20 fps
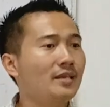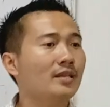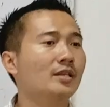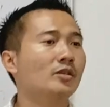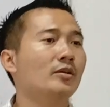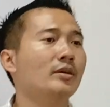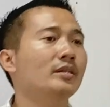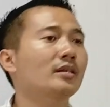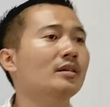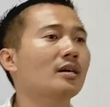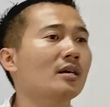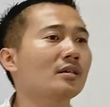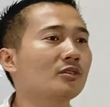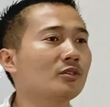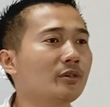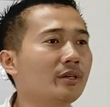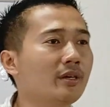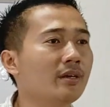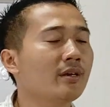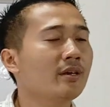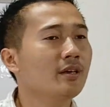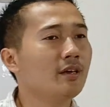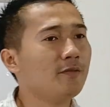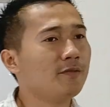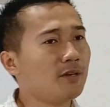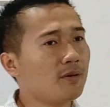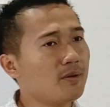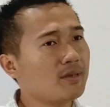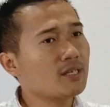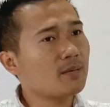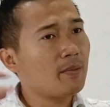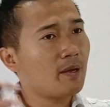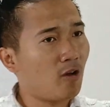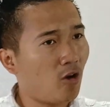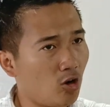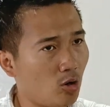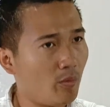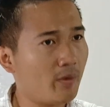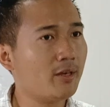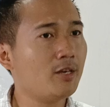integrate the country. If there is some
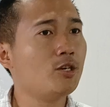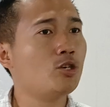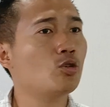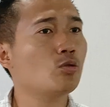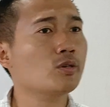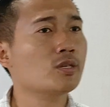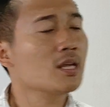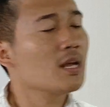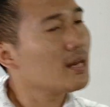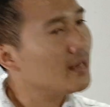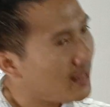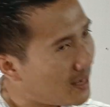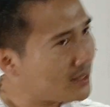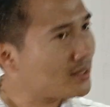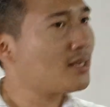economic issues, let's